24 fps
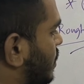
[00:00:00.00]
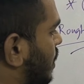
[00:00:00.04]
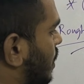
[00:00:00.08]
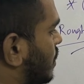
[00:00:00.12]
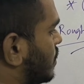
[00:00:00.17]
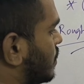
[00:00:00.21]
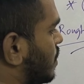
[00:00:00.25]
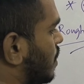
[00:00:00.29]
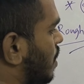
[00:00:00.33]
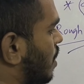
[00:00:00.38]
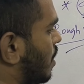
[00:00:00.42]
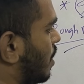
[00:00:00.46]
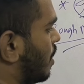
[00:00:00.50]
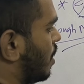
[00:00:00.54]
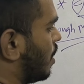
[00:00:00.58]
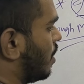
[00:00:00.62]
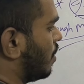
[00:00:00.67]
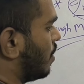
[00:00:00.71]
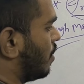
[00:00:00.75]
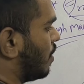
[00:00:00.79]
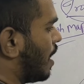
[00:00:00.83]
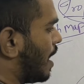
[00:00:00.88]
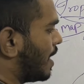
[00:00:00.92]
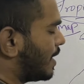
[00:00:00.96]
regions, or
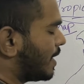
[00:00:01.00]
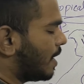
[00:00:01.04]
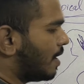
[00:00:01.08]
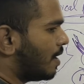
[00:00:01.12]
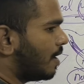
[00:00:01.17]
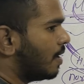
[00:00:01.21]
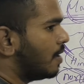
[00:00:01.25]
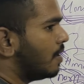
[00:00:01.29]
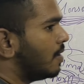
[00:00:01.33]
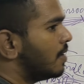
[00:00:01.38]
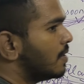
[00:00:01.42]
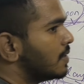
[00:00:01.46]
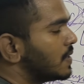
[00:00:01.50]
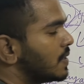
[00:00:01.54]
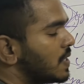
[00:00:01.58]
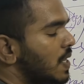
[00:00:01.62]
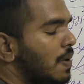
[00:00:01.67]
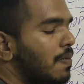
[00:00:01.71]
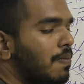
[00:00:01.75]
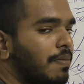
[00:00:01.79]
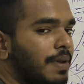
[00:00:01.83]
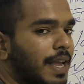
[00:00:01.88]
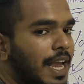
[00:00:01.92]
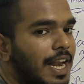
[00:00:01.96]
at
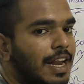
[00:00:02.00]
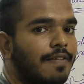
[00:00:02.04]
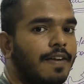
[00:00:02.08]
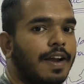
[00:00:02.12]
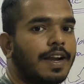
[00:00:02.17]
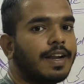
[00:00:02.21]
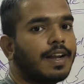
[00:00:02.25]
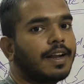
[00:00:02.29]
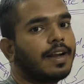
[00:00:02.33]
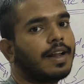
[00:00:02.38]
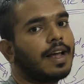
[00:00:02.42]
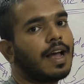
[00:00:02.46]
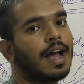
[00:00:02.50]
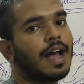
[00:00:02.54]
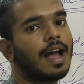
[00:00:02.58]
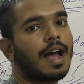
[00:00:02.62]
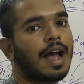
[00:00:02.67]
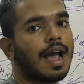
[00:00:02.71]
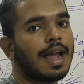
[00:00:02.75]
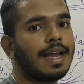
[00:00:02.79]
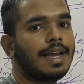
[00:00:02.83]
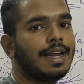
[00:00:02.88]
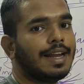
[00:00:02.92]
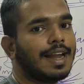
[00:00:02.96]
some elevated
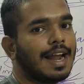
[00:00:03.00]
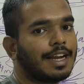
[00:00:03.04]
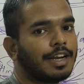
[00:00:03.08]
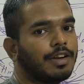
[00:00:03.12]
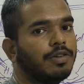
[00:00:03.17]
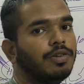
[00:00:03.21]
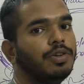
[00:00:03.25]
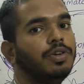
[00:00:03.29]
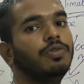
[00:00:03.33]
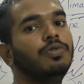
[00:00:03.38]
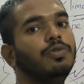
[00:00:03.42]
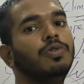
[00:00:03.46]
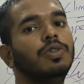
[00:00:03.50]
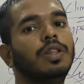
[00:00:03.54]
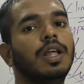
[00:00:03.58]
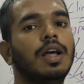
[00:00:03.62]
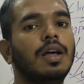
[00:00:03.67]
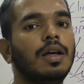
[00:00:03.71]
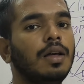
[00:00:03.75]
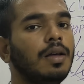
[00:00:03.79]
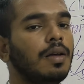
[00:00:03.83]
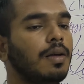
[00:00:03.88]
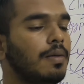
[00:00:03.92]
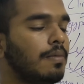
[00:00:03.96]
high latitude due to
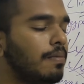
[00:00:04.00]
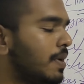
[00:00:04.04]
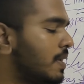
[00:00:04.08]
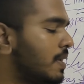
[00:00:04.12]
the